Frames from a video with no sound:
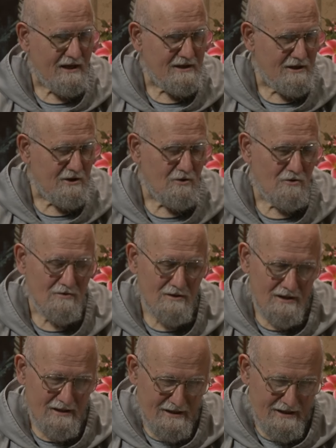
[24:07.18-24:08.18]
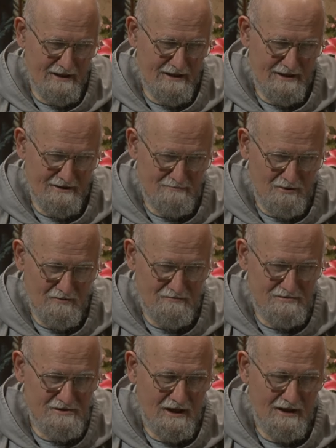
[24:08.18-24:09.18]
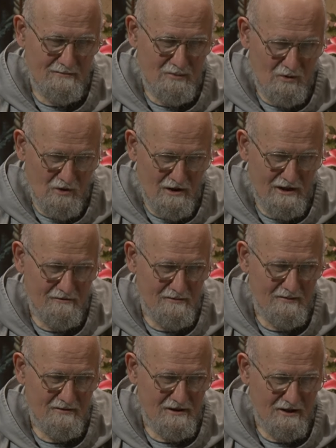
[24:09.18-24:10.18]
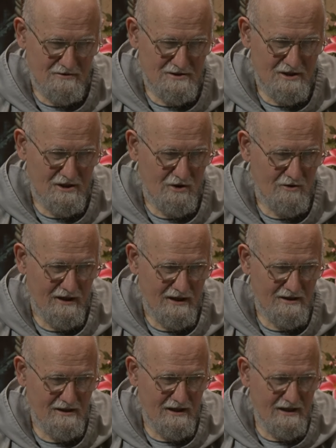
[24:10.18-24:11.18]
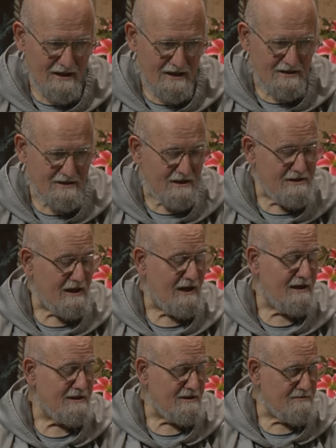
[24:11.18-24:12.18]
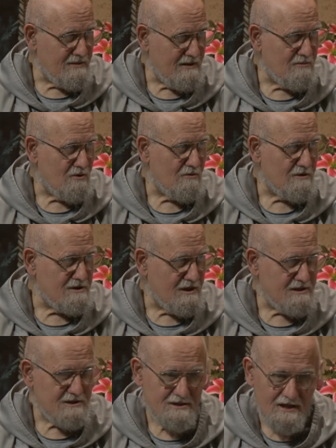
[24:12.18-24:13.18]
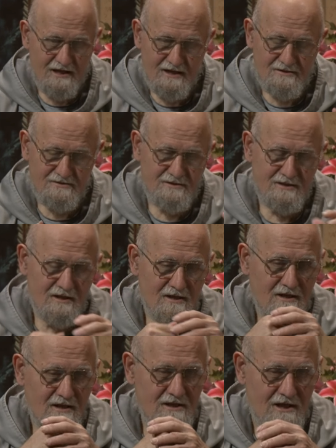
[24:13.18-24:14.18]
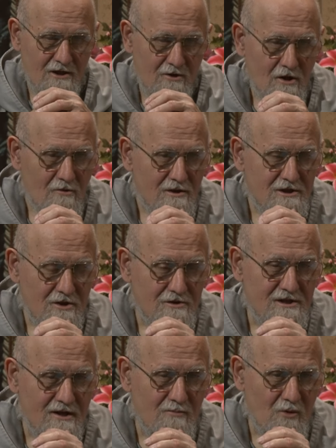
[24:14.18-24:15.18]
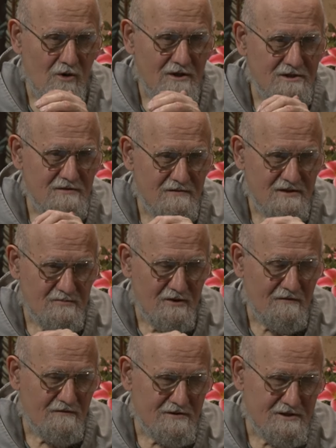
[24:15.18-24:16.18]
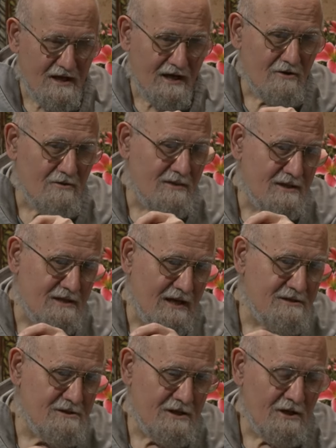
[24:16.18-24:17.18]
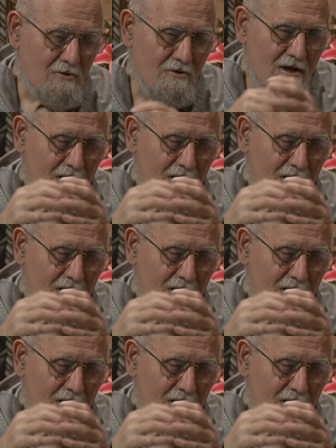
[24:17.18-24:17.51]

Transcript: I know uh, Pope John Paul. I remember years ago he he had done that, and people were just taken. Yeah, you know. Well, it shows the importance of this beautiful sacrament. And you know,